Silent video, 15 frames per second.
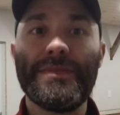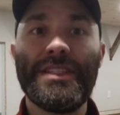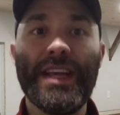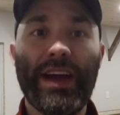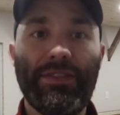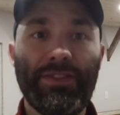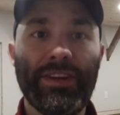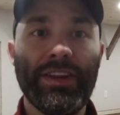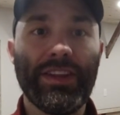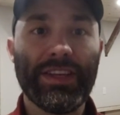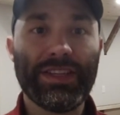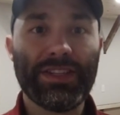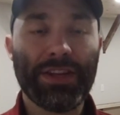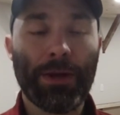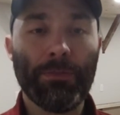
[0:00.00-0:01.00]

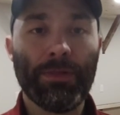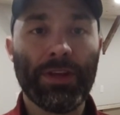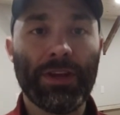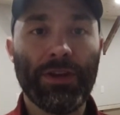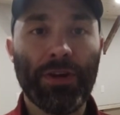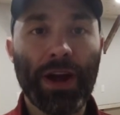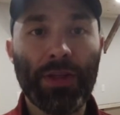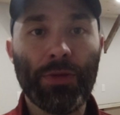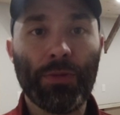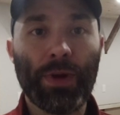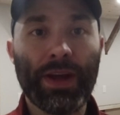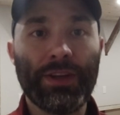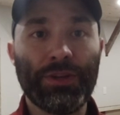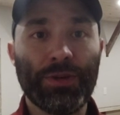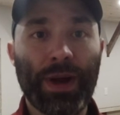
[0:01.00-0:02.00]
definitely something, you're on the
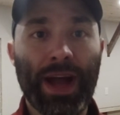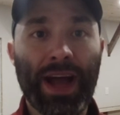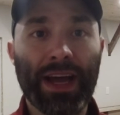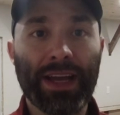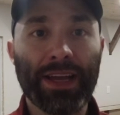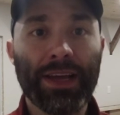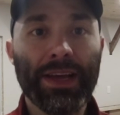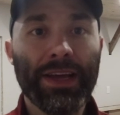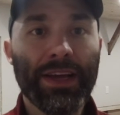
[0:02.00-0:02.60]
right track